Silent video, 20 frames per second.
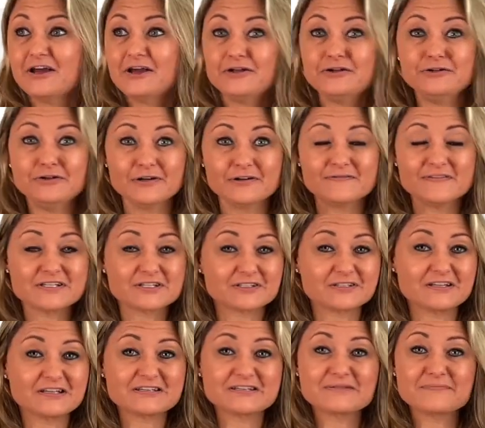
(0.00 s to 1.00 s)
nervous
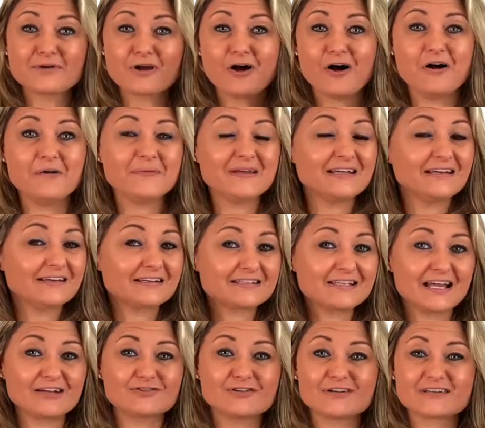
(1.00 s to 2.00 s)
system calming,
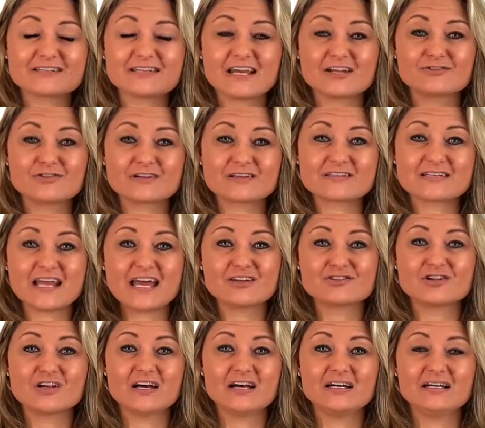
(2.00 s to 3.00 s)
etc., etc.,
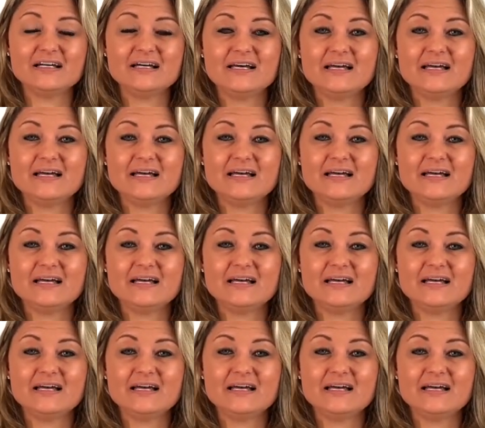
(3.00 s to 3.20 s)
etc.